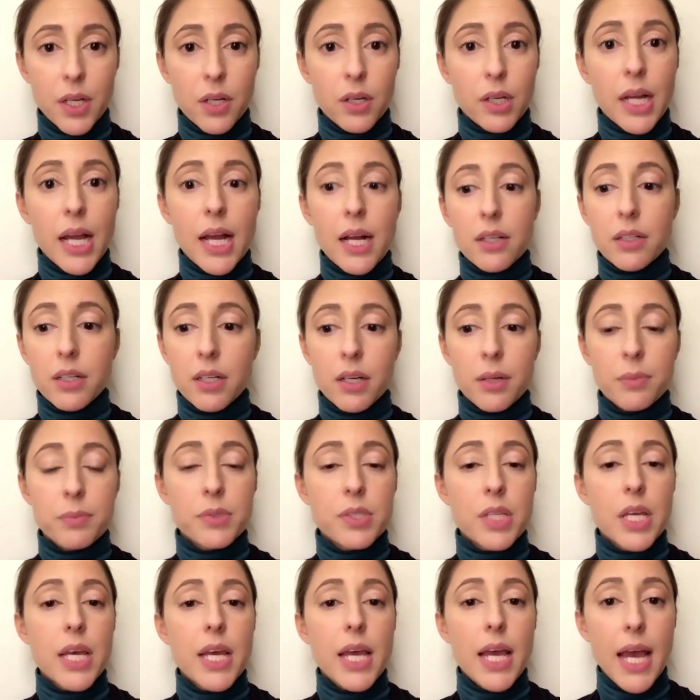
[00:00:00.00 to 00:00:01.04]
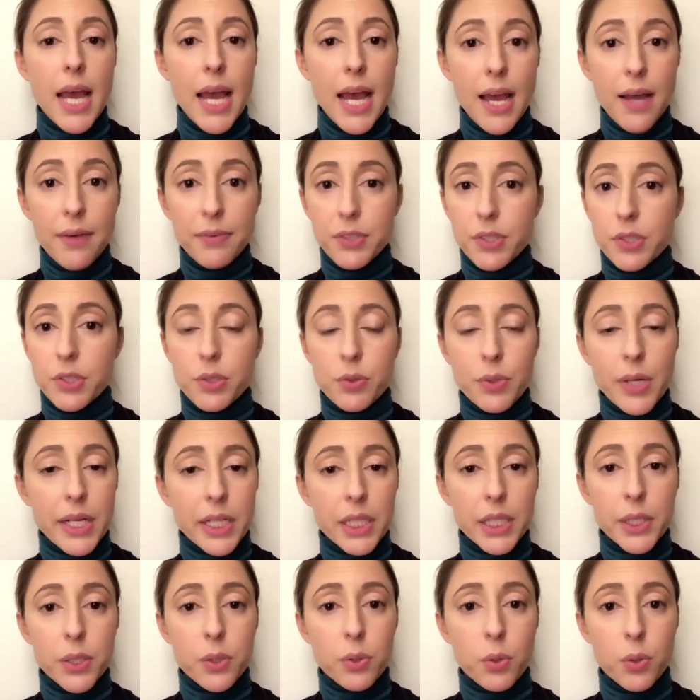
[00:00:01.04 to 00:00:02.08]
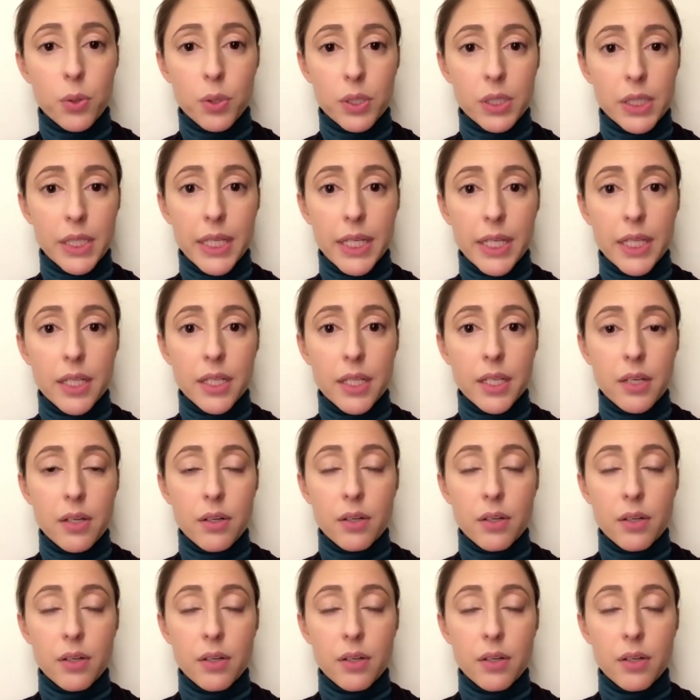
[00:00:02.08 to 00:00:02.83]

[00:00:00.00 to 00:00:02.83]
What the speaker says: Our outcomes have to directly correlate,